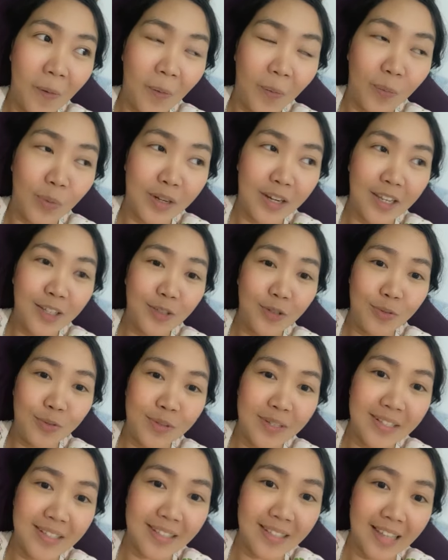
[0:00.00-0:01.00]
what I do
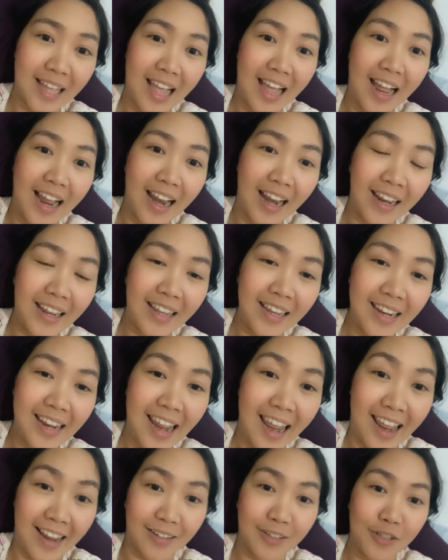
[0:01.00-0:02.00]
is I
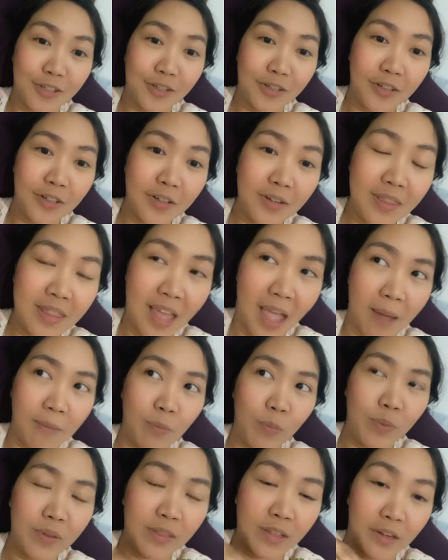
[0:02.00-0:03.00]
answer
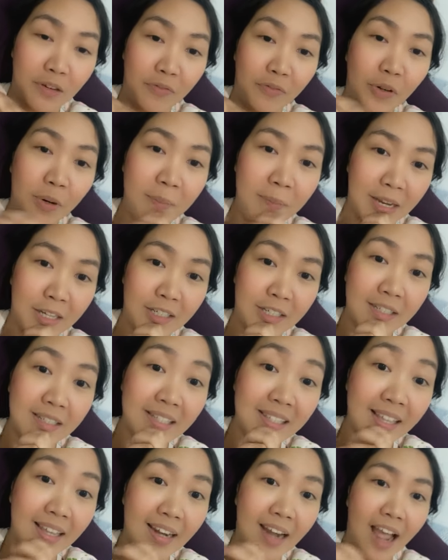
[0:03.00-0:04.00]
them with information
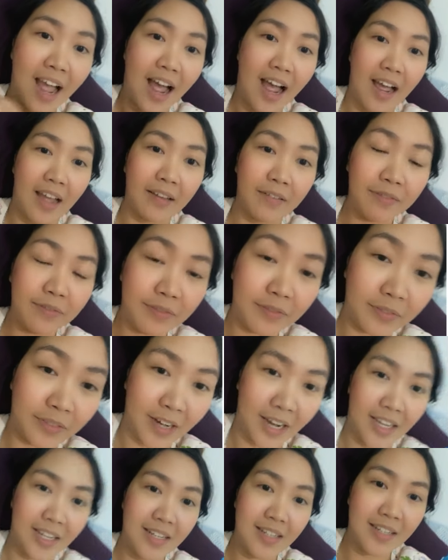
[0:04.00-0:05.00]
that I've
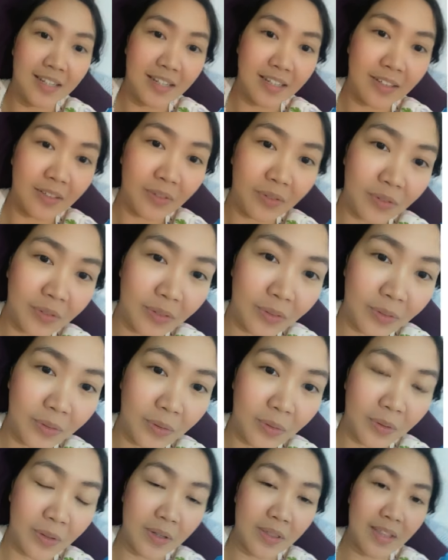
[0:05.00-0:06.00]
read
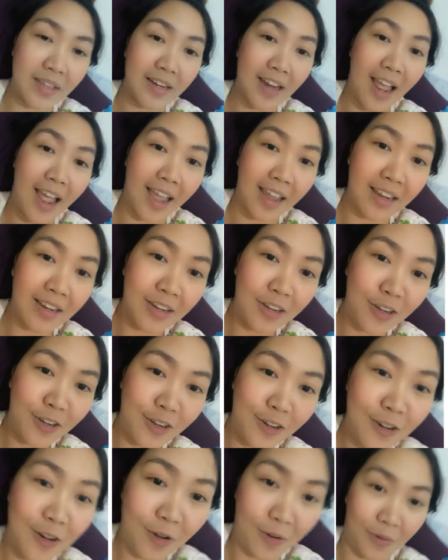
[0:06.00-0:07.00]
or that I
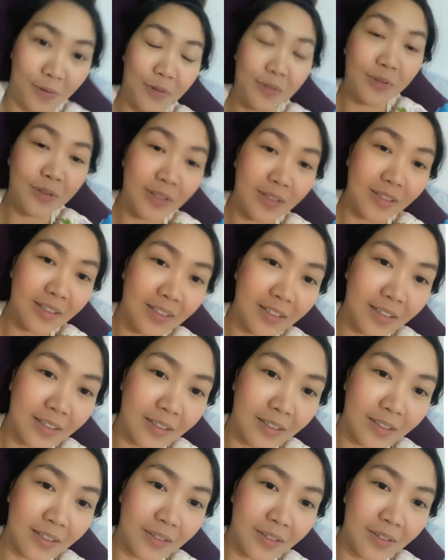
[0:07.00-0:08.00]
know,
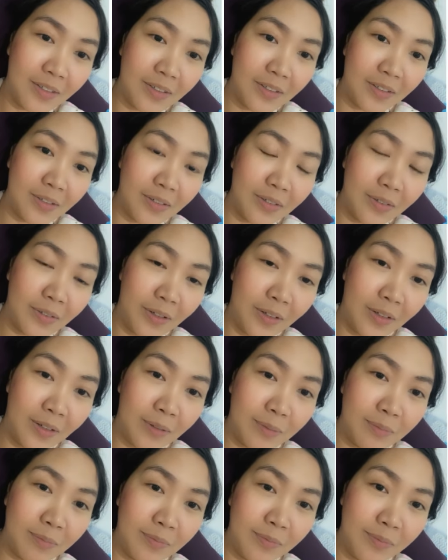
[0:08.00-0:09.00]
you
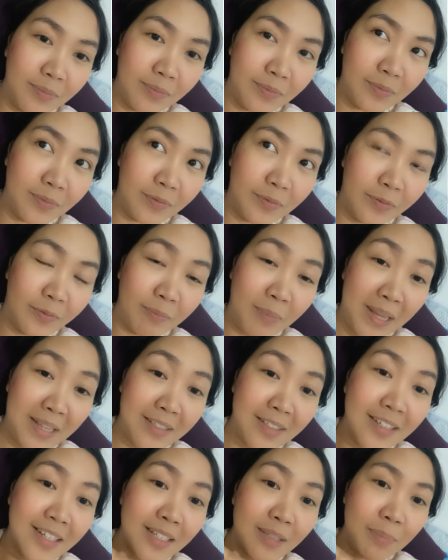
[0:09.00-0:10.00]
know,
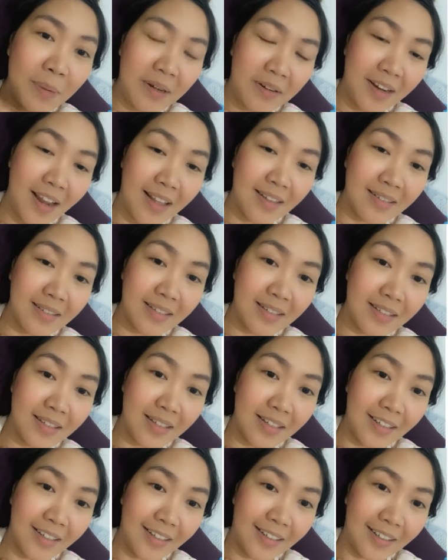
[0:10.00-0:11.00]
based on experience.
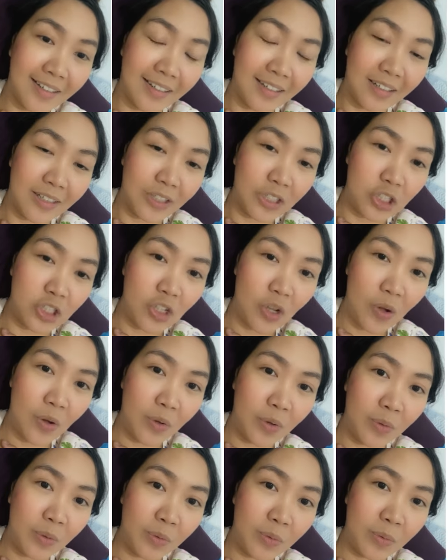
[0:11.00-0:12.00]

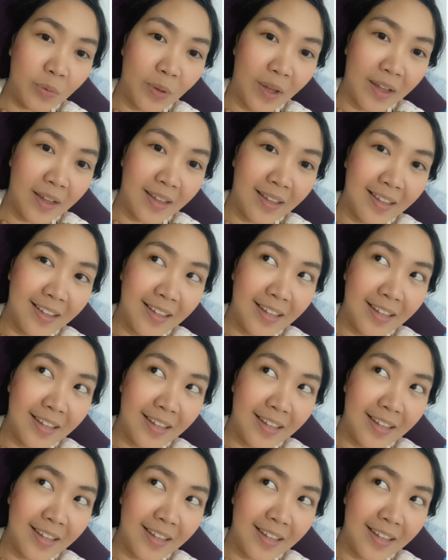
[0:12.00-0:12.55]
So I